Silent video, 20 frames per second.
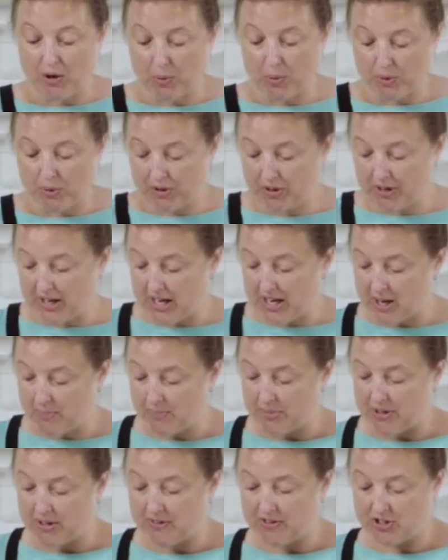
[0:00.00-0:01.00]
a 1/4
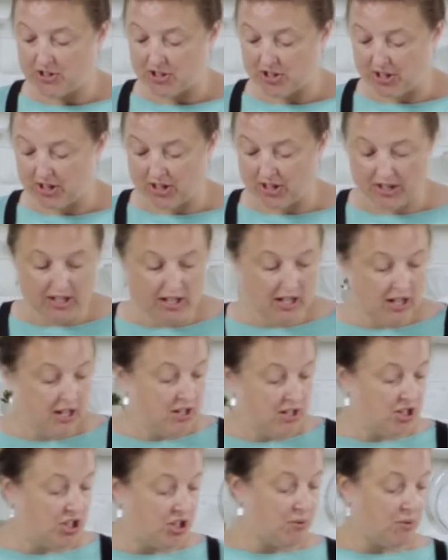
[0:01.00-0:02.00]
cup of sugar
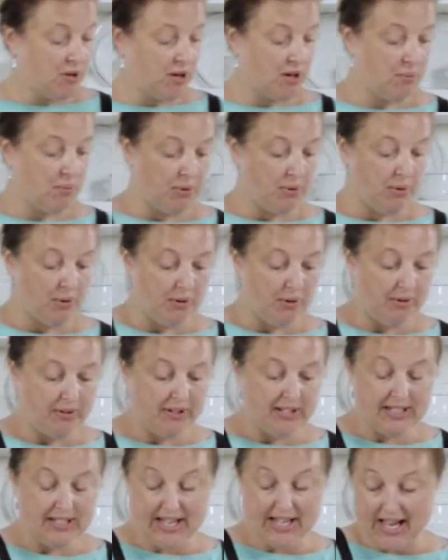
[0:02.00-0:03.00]
to our
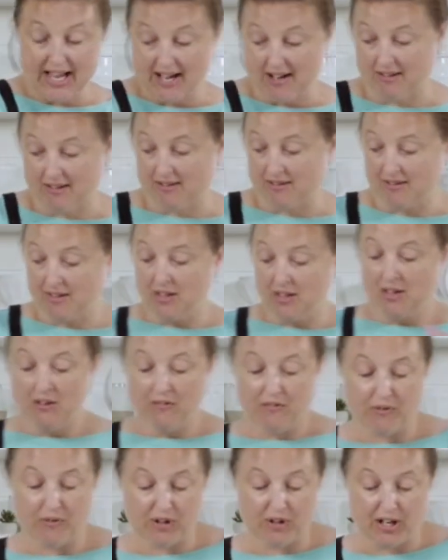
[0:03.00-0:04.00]
bowl. Now,
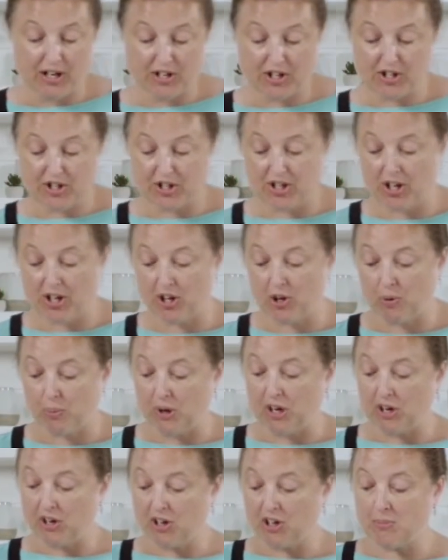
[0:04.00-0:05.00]
for our sugar,
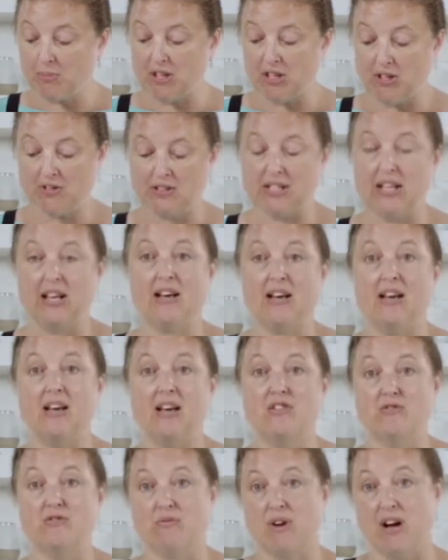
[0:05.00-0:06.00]
we are going to be using
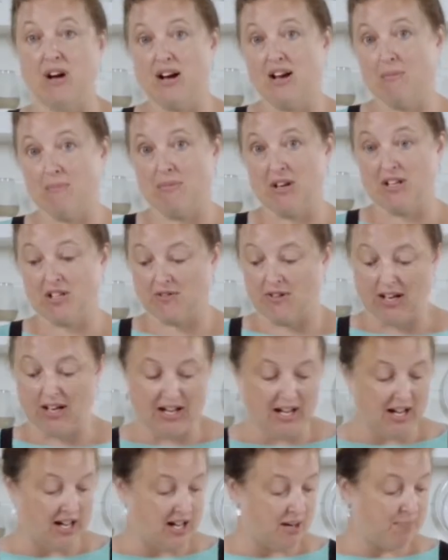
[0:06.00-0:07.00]
a dry
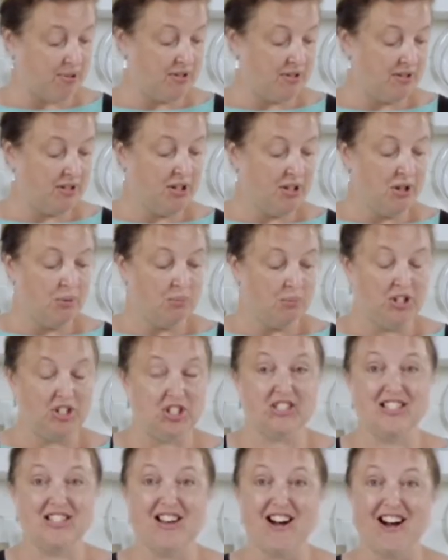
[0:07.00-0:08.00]
measuring cup,
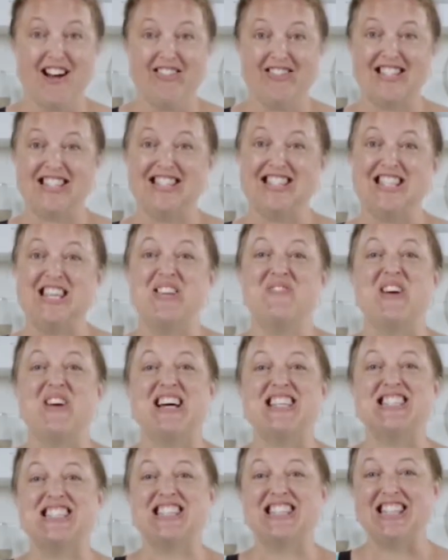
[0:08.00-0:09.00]
which is not the same
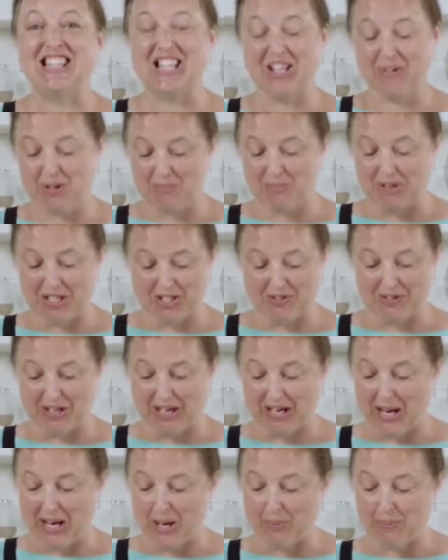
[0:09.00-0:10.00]
as a liquid
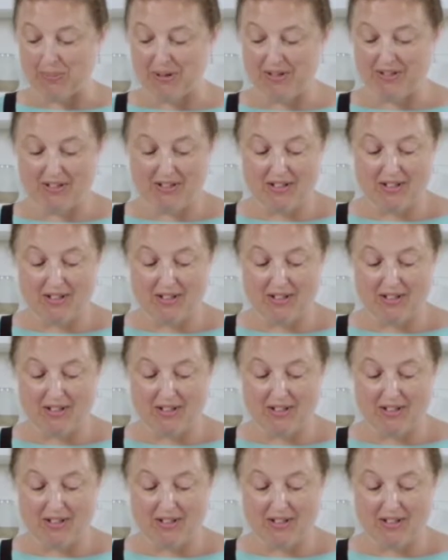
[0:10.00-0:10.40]
measuring cup.